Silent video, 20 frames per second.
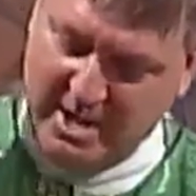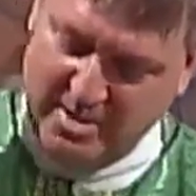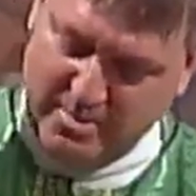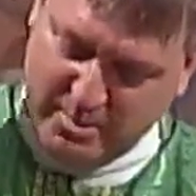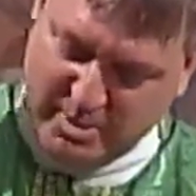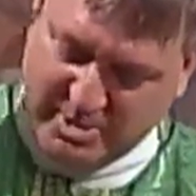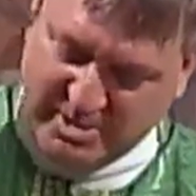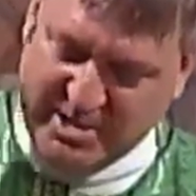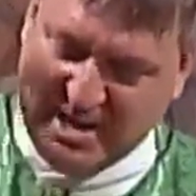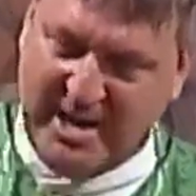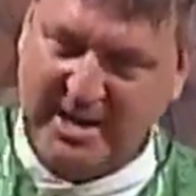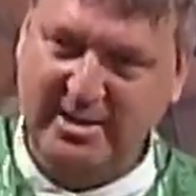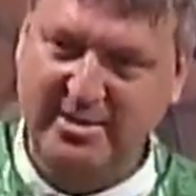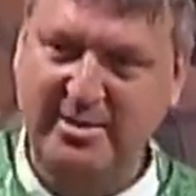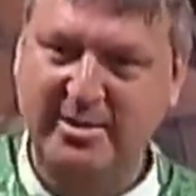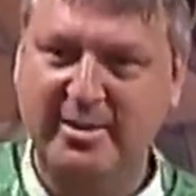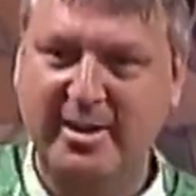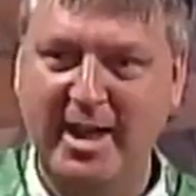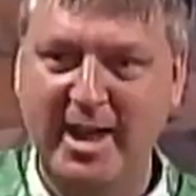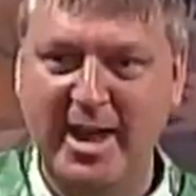Protect the
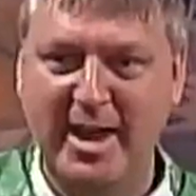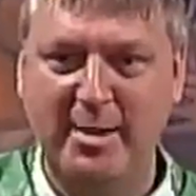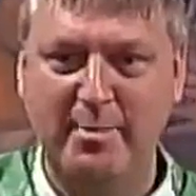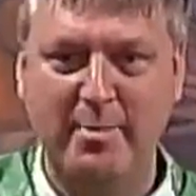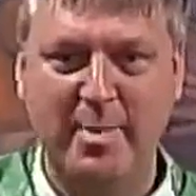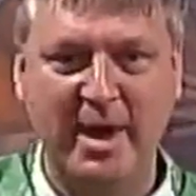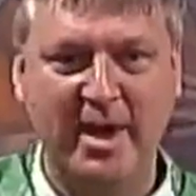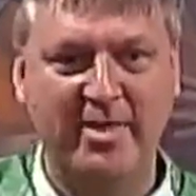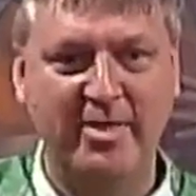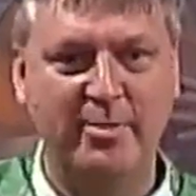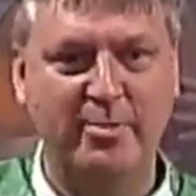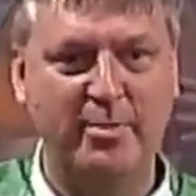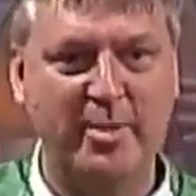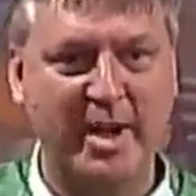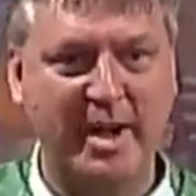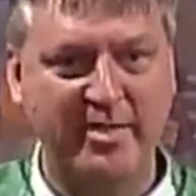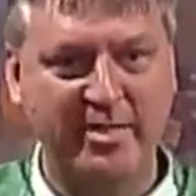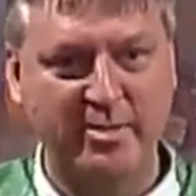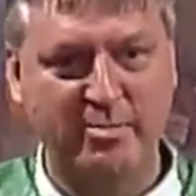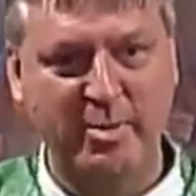name and
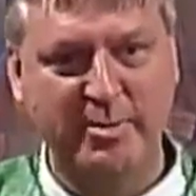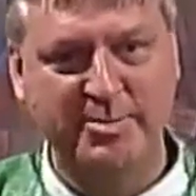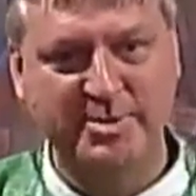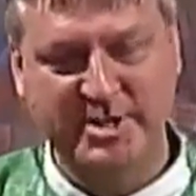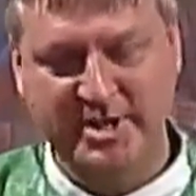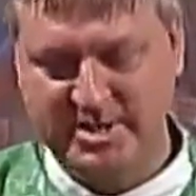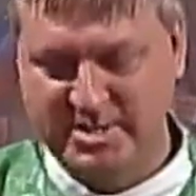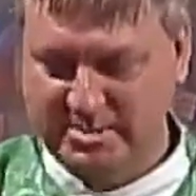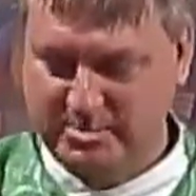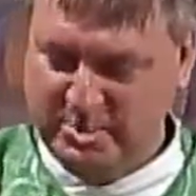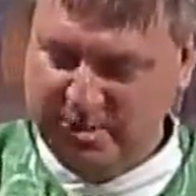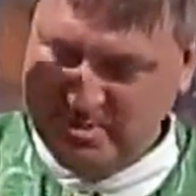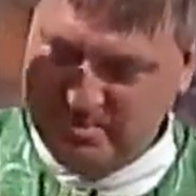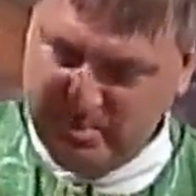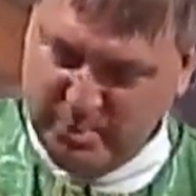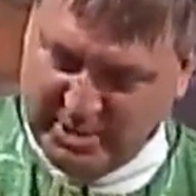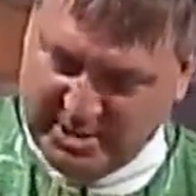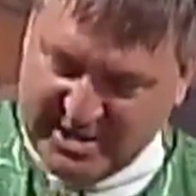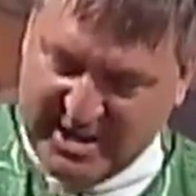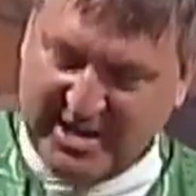the reputation.
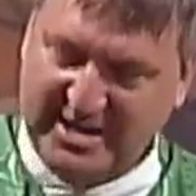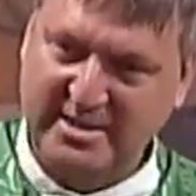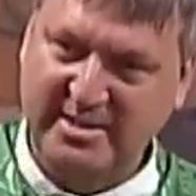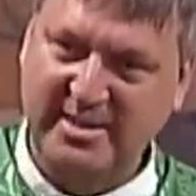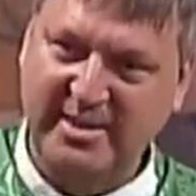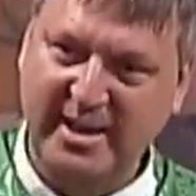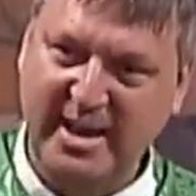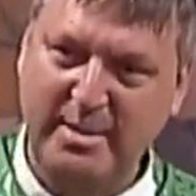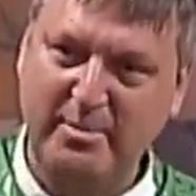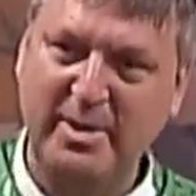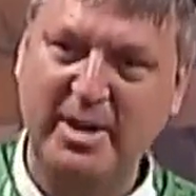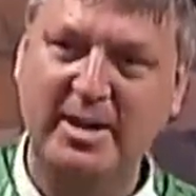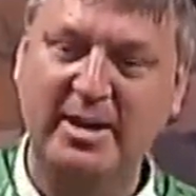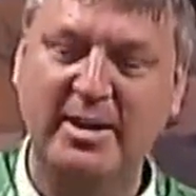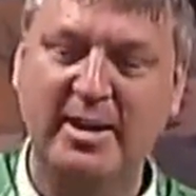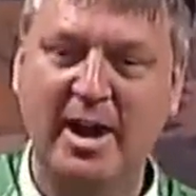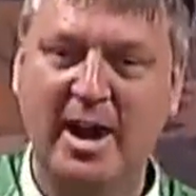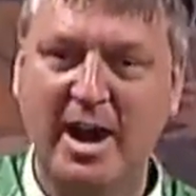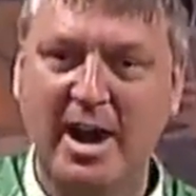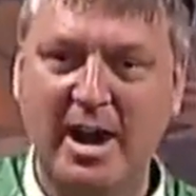Protect the name that
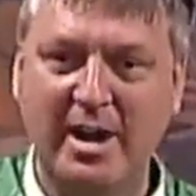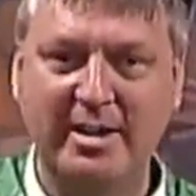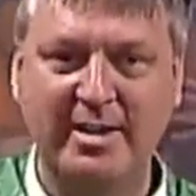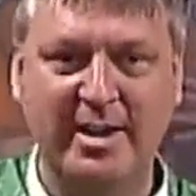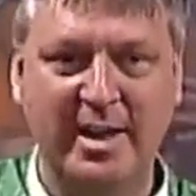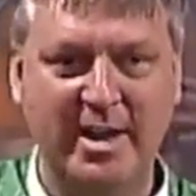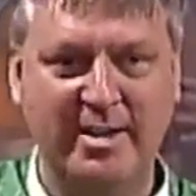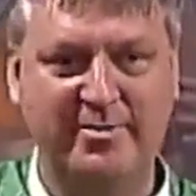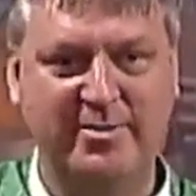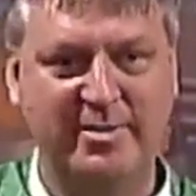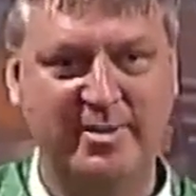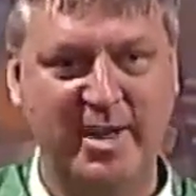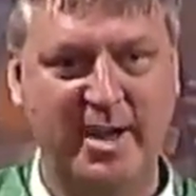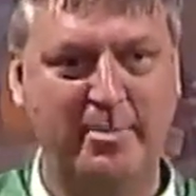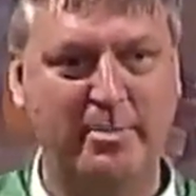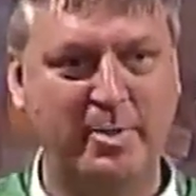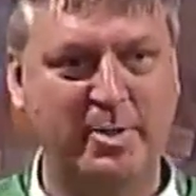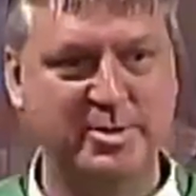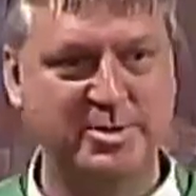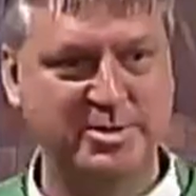God gave to that
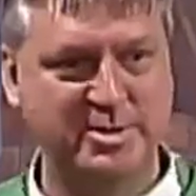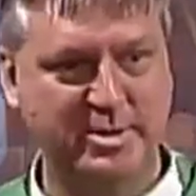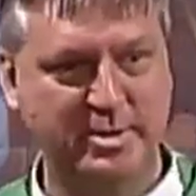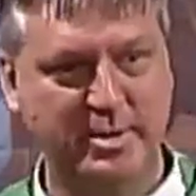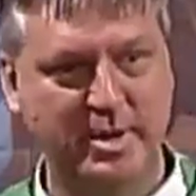person